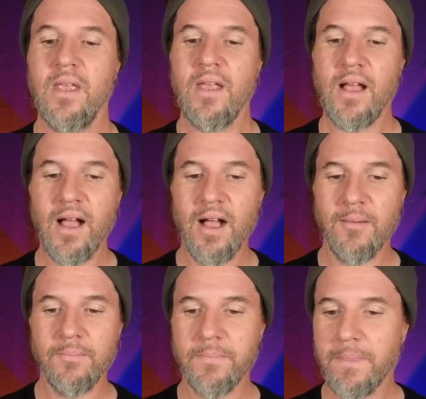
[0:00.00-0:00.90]

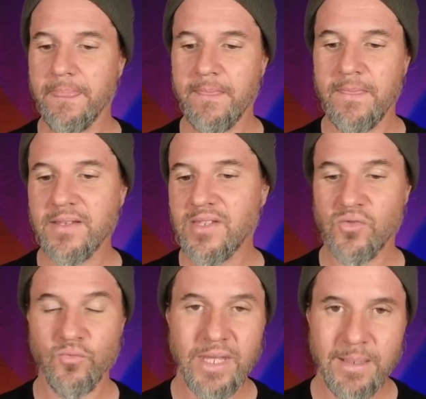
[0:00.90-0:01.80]
Um, this
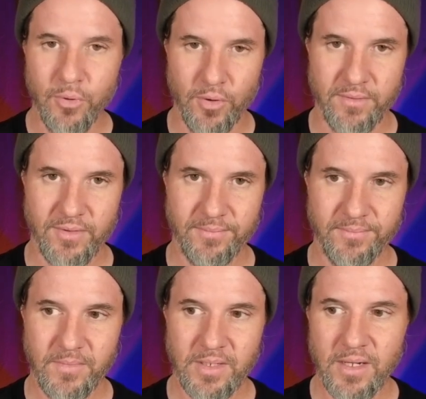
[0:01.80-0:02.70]
is really important,
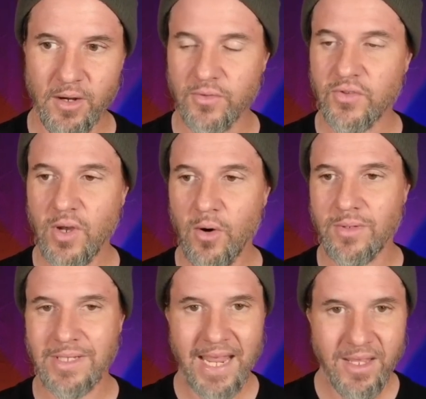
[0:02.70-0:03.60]
you know. So
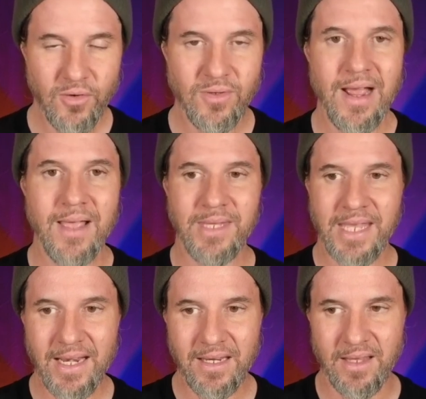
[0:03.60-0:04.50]
take your time
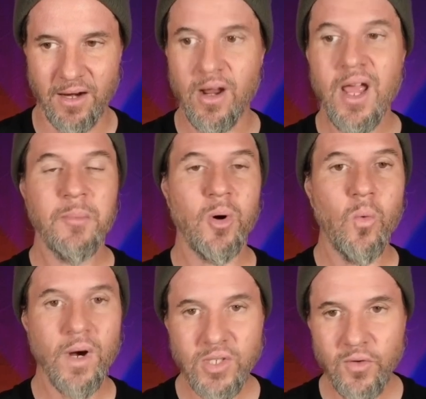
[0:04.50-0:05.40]
getting there, but
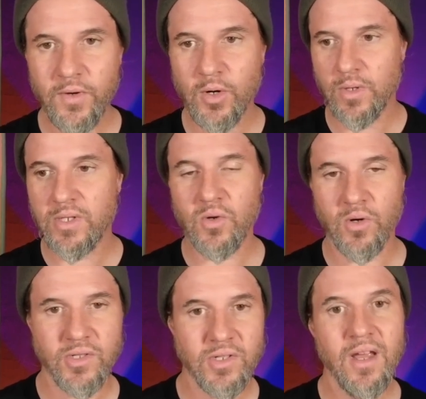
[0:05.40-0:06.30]
once you feel
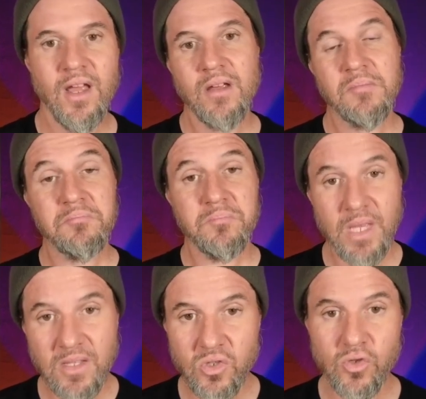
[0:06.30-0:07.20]
resourced,
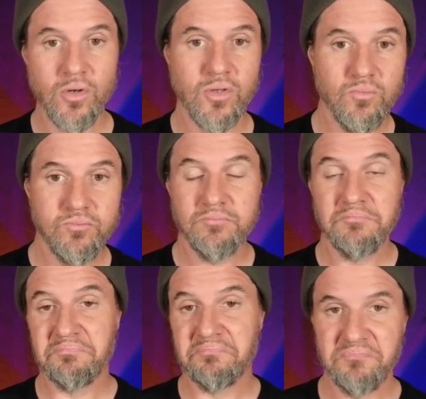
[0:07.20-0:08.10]
then start to,
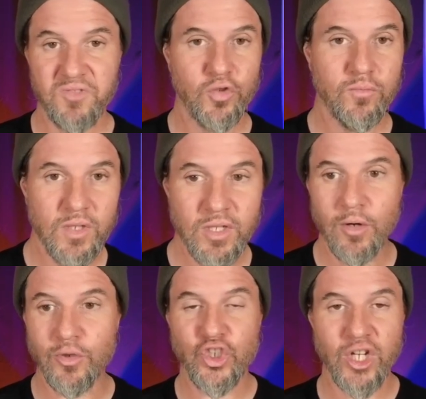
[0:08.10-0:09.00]
you
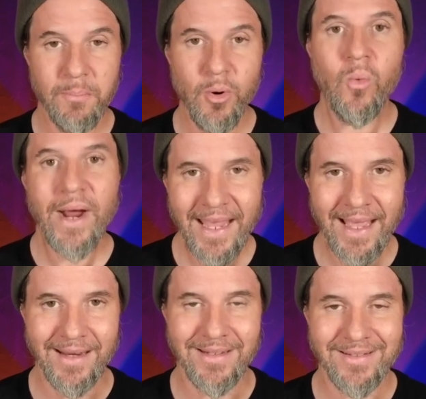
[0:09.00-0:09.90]
know, chip away
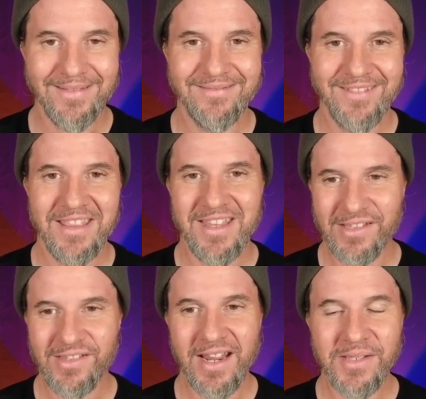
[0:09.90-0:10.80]
at it. I think
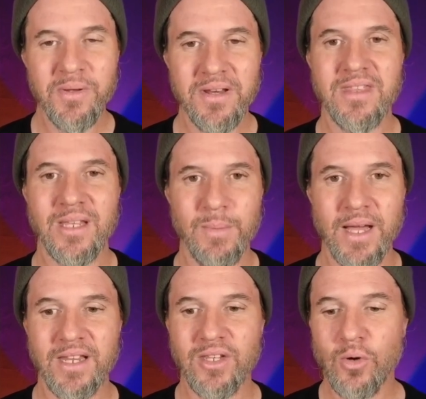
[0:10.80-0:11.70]
is a nice way to think
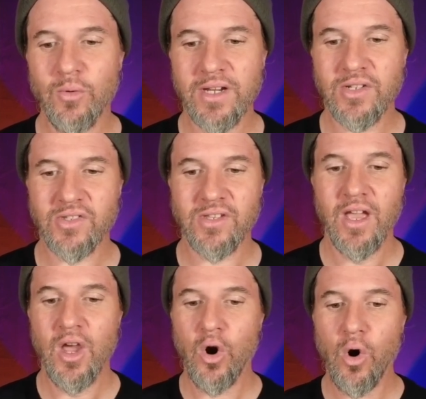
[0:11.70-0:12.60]
about it. You don't want to just
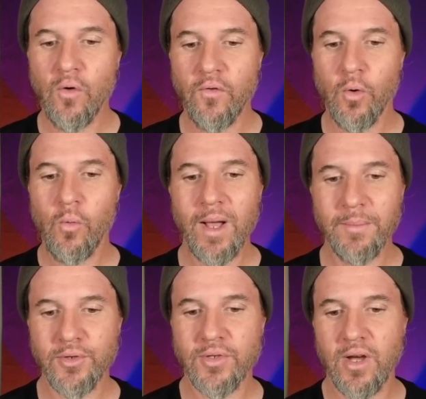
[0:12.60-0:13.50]
overwhelm
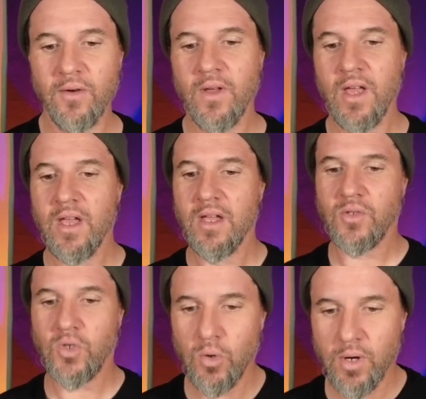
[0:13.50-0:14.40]
yourself,
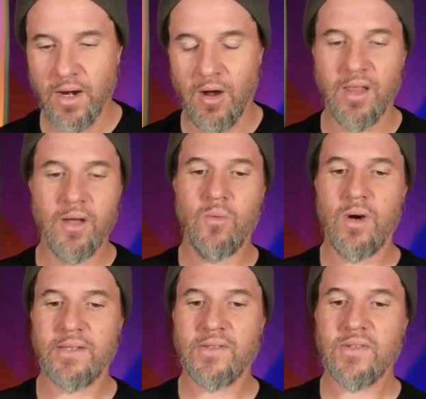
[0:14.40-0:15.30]
do it all at
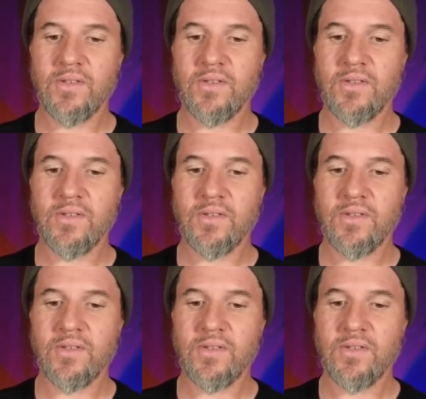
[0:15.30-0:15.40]
once